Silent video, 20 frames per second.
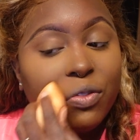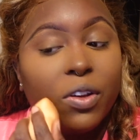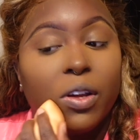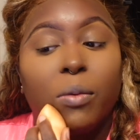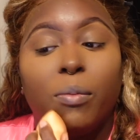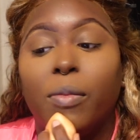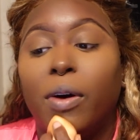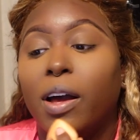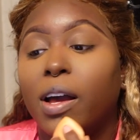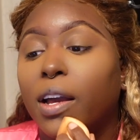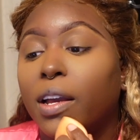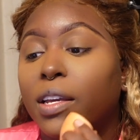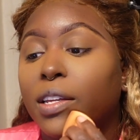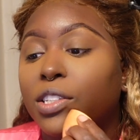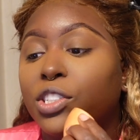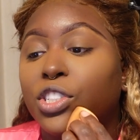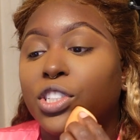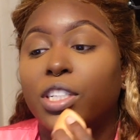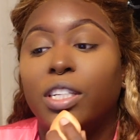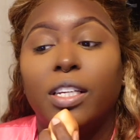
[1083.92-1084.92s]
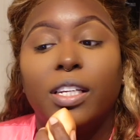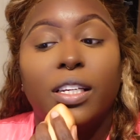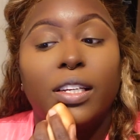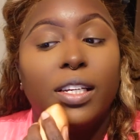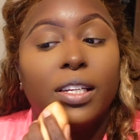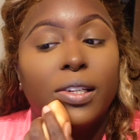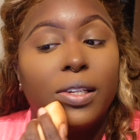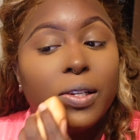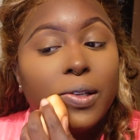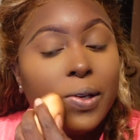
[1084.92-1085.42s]
and my
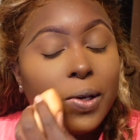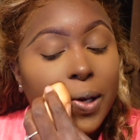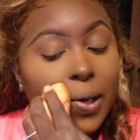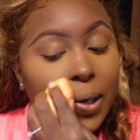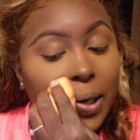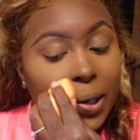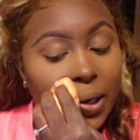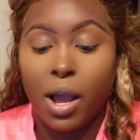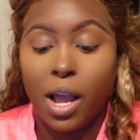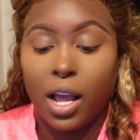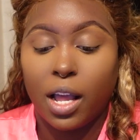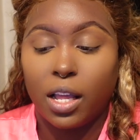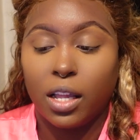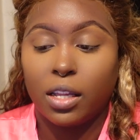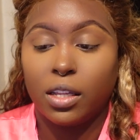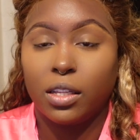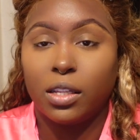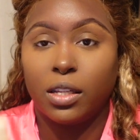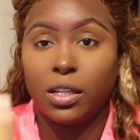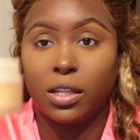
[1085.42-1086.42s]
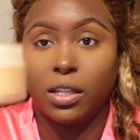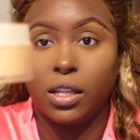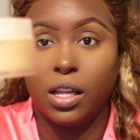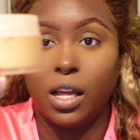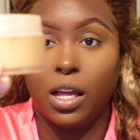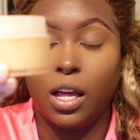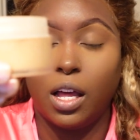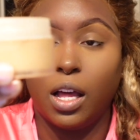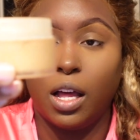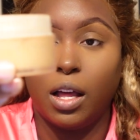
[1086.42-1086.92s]
chin my
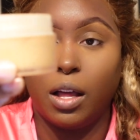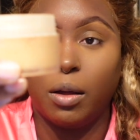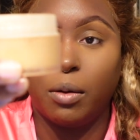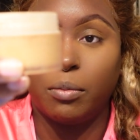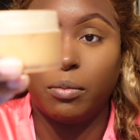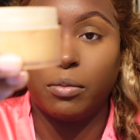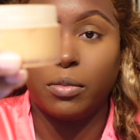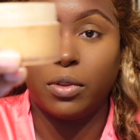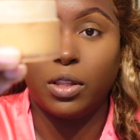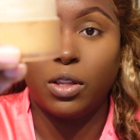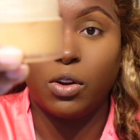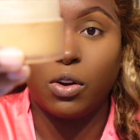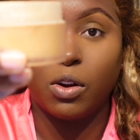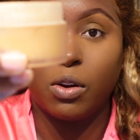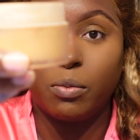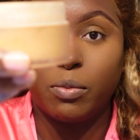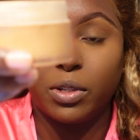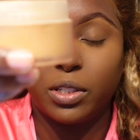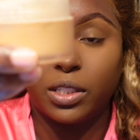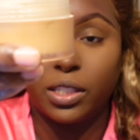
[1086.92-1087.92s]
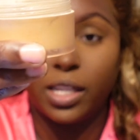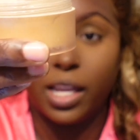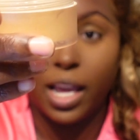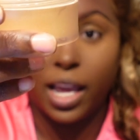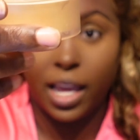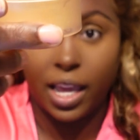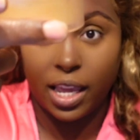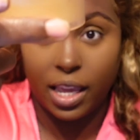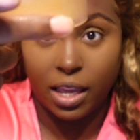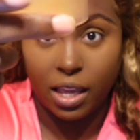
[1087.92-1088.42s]
um Laura
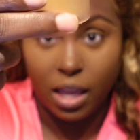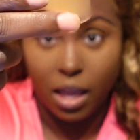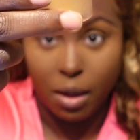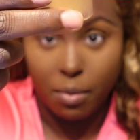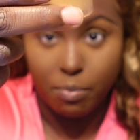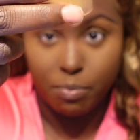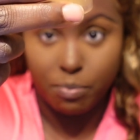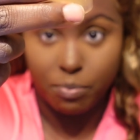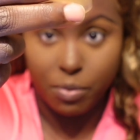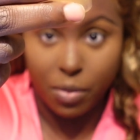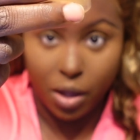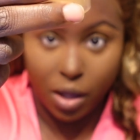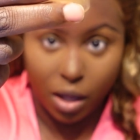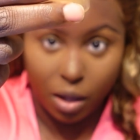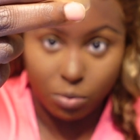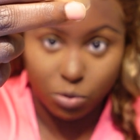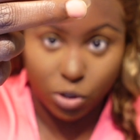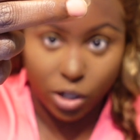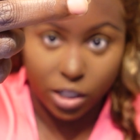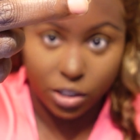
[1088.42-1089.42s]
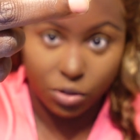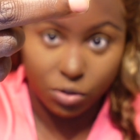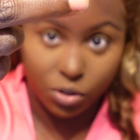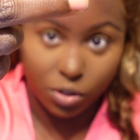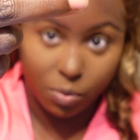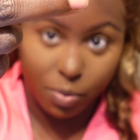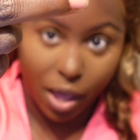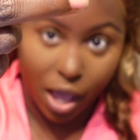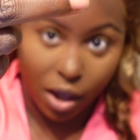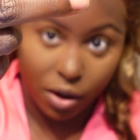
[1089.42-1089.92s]
Mercier um,
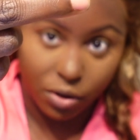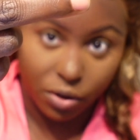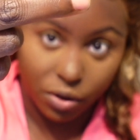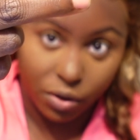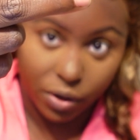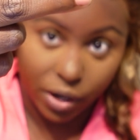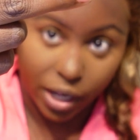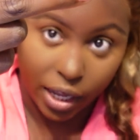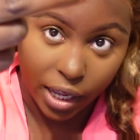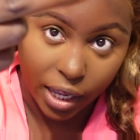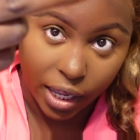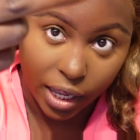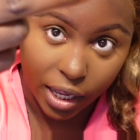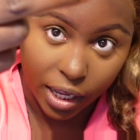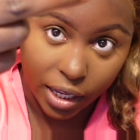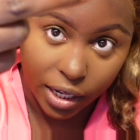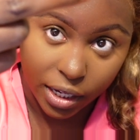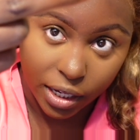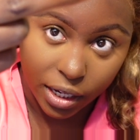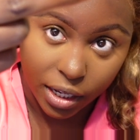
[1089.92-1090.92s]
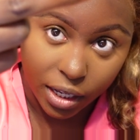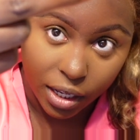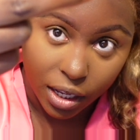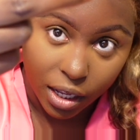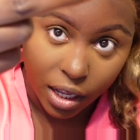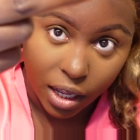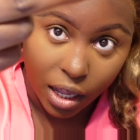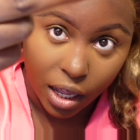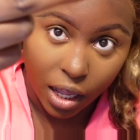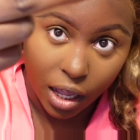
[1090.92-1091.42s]
translucent powder and
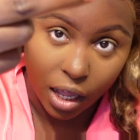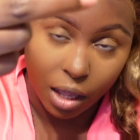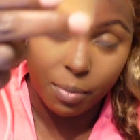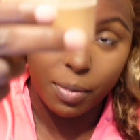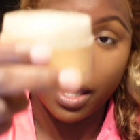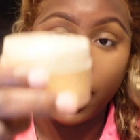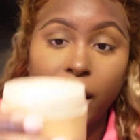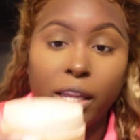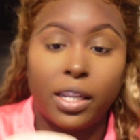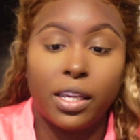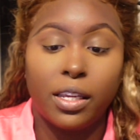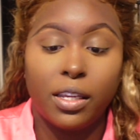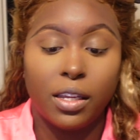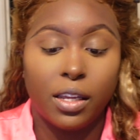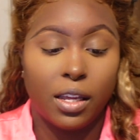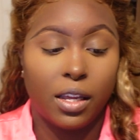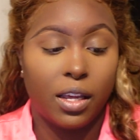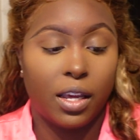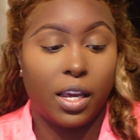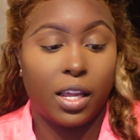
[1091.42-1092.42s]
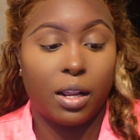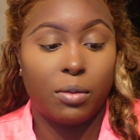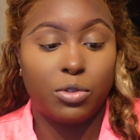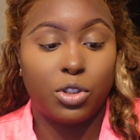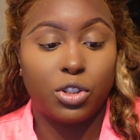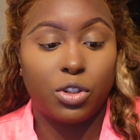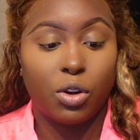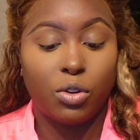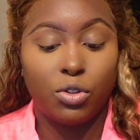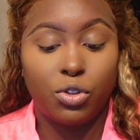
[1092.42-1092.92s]
um, honey and I'm
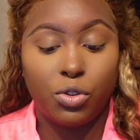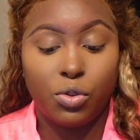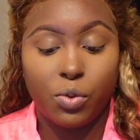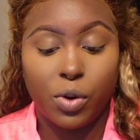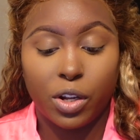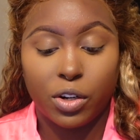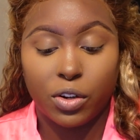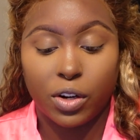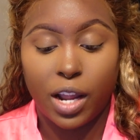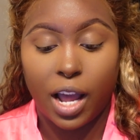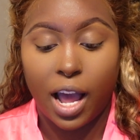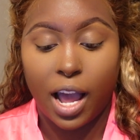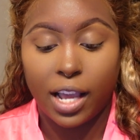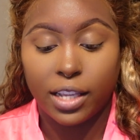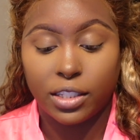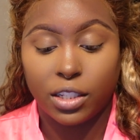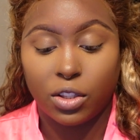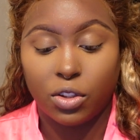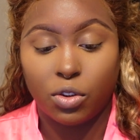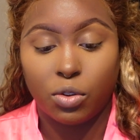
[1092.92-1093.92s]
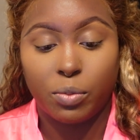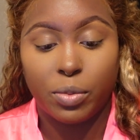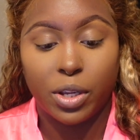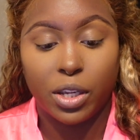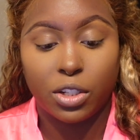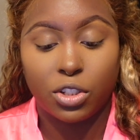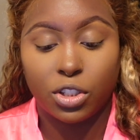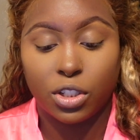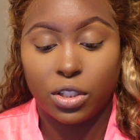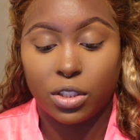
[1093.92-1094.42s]
just gonna do under the eyes a little
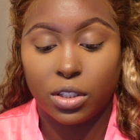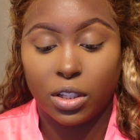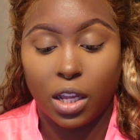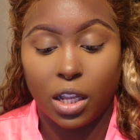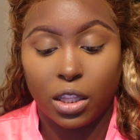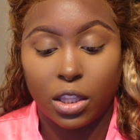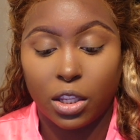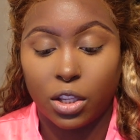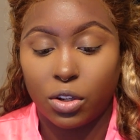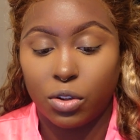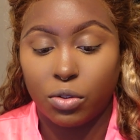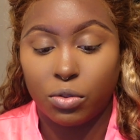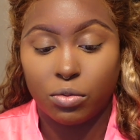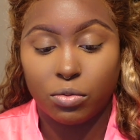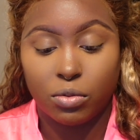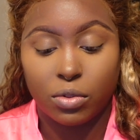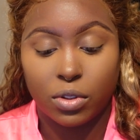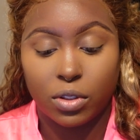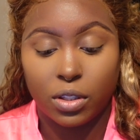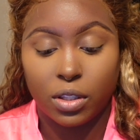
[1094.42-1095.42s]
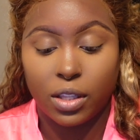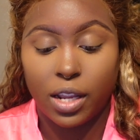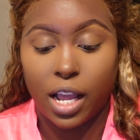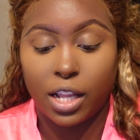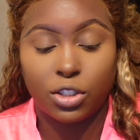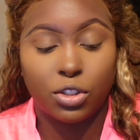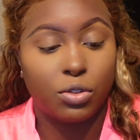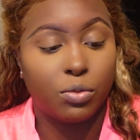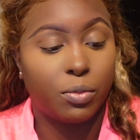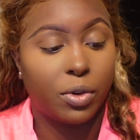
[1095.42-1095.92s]
bit just a little
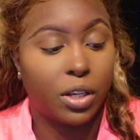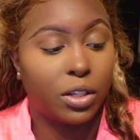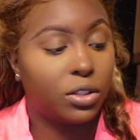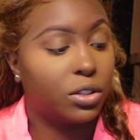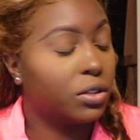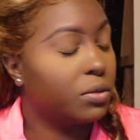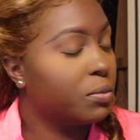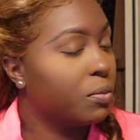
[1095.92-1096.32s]
not too much